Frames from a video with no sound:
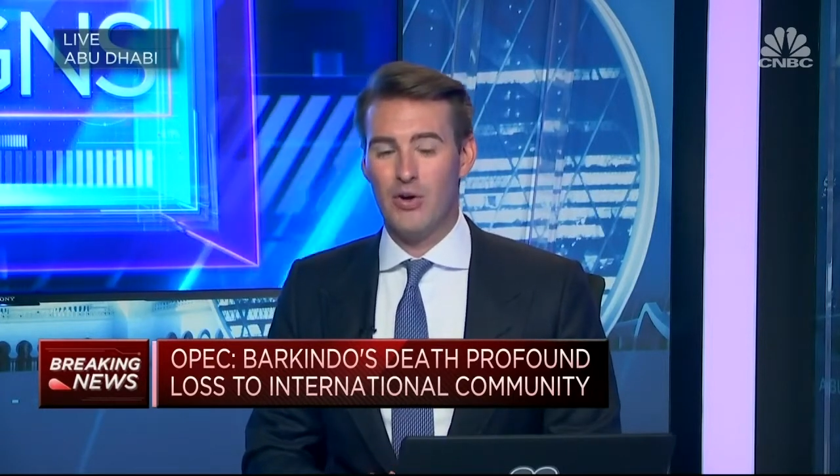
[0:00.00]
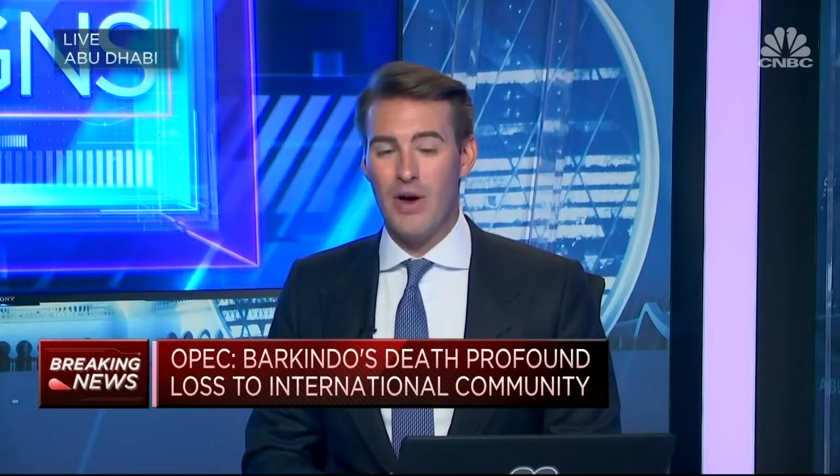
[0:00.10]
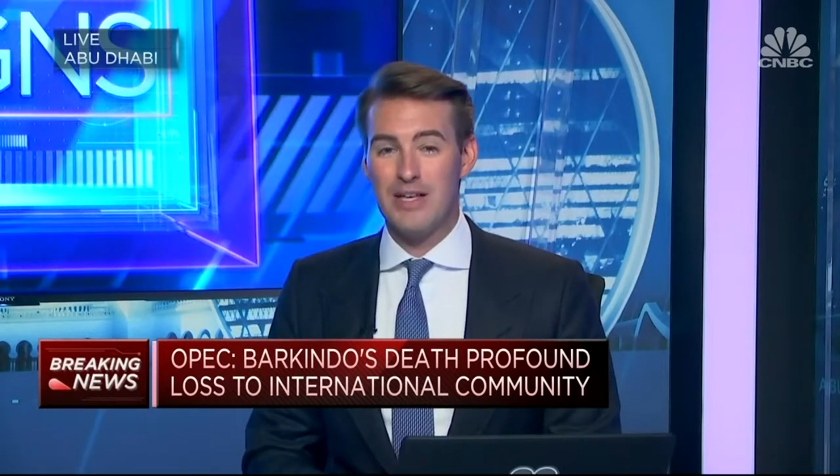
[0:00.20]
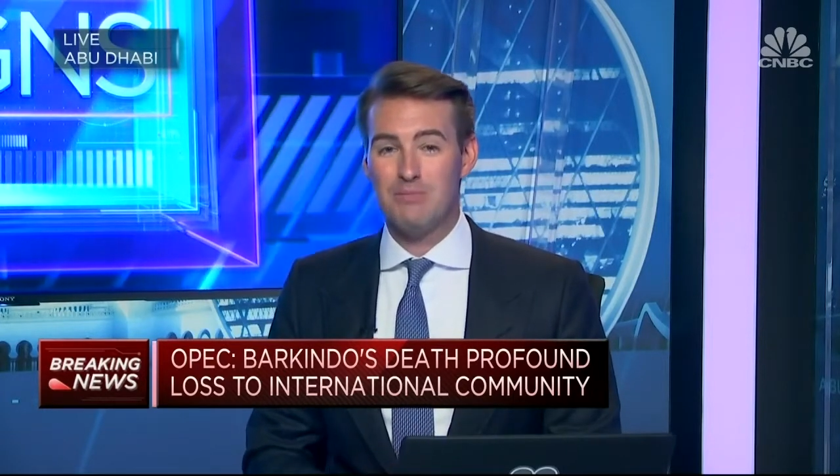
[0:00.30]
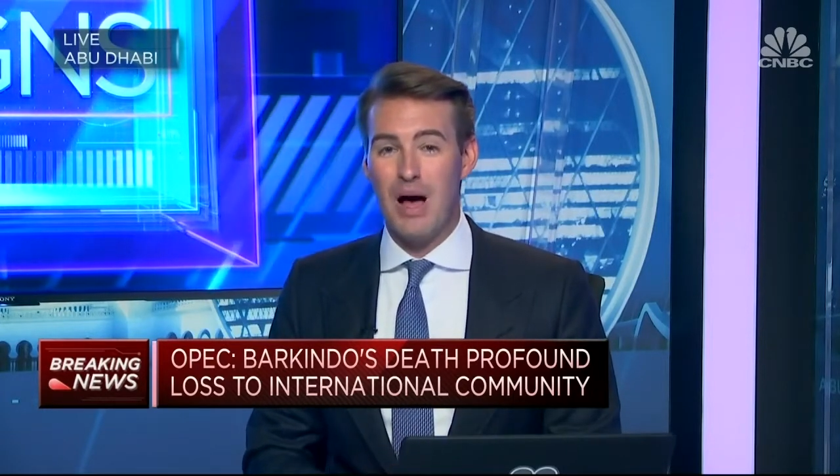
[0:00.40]
who
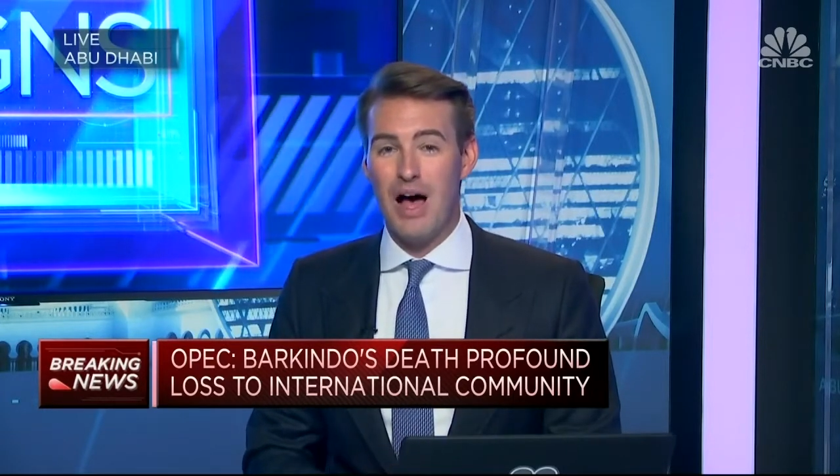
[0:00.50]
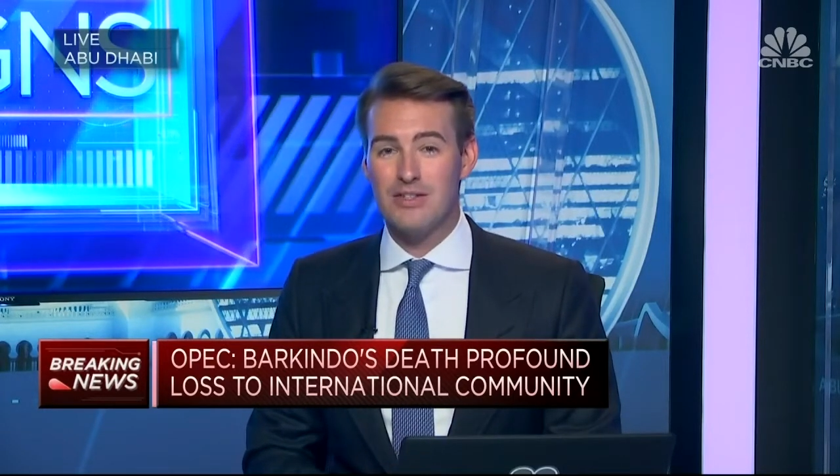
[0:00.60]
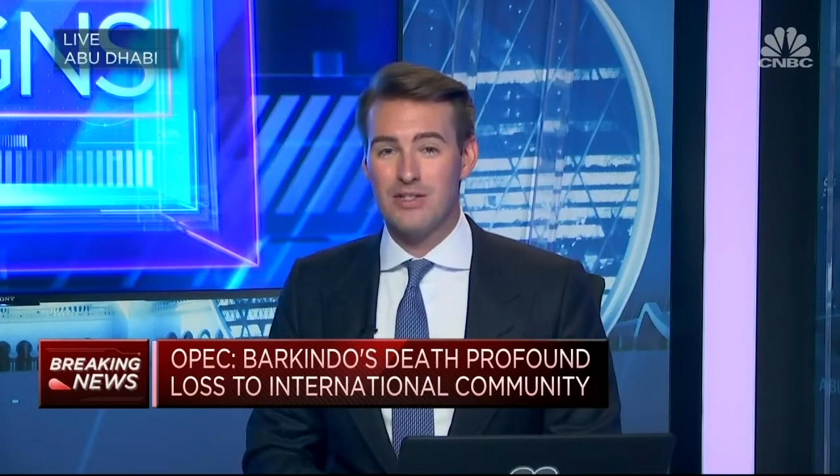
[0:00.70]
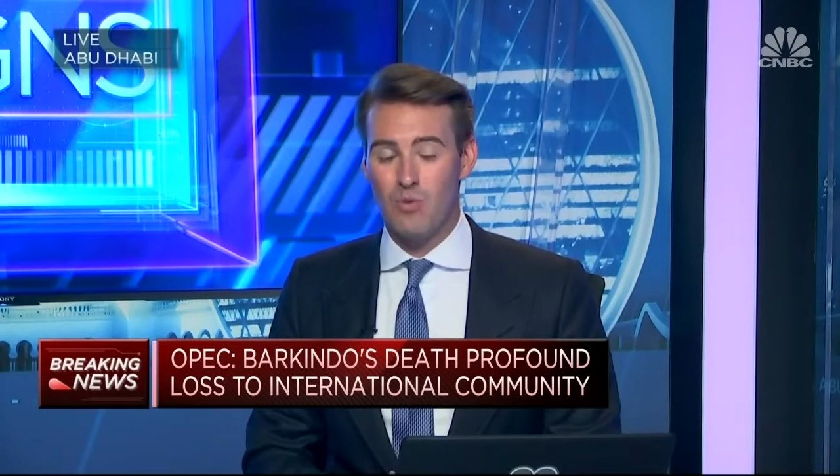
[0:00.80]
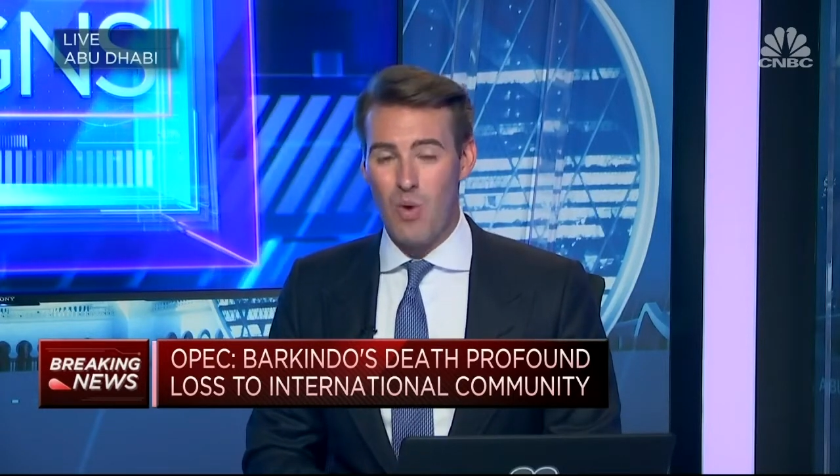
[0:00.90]
has
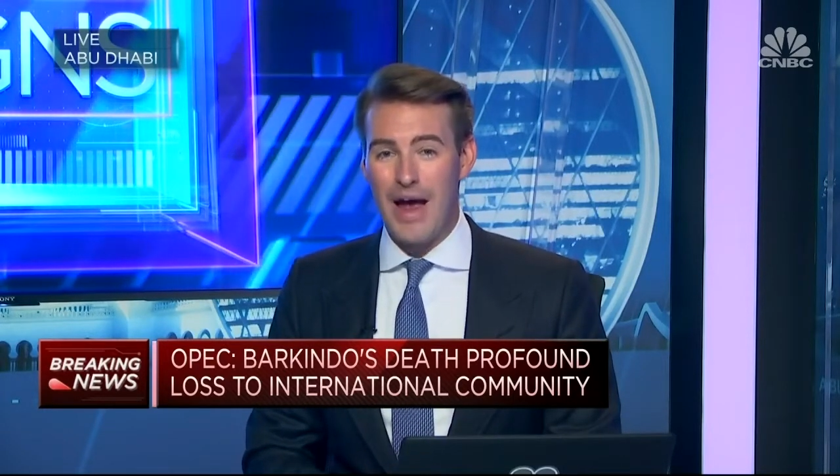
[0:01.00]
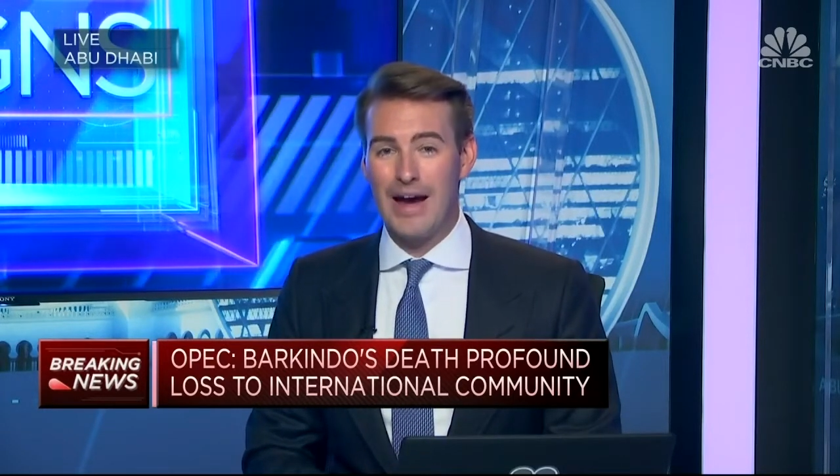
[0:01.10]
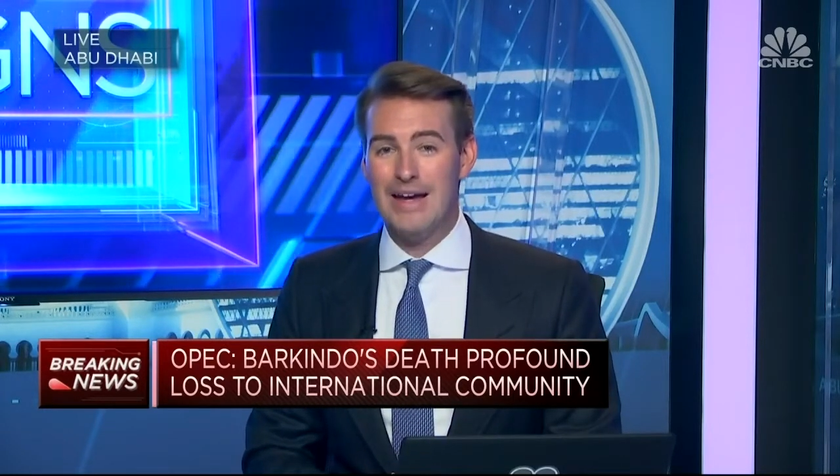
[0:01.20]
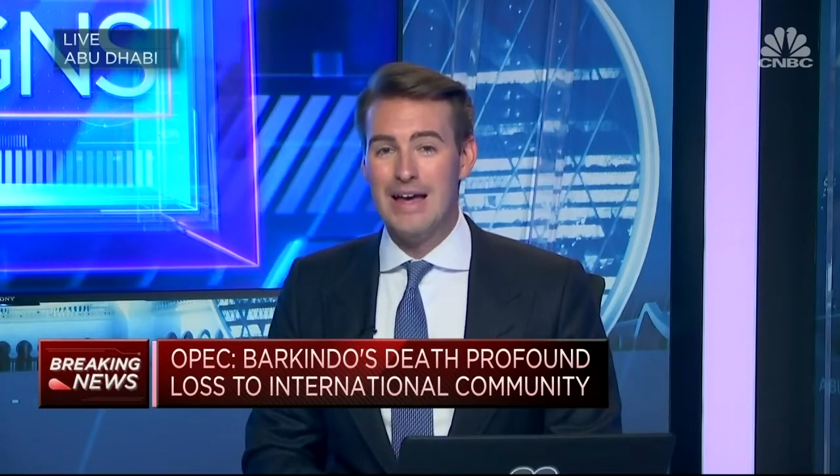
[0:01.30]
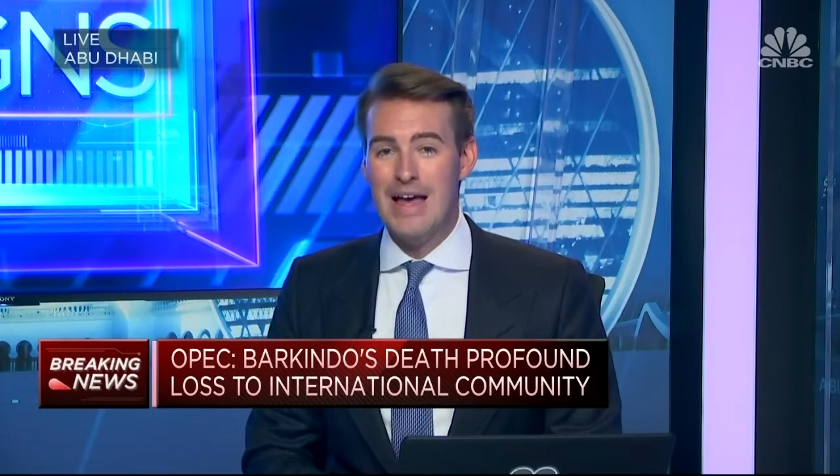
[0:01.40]
passed away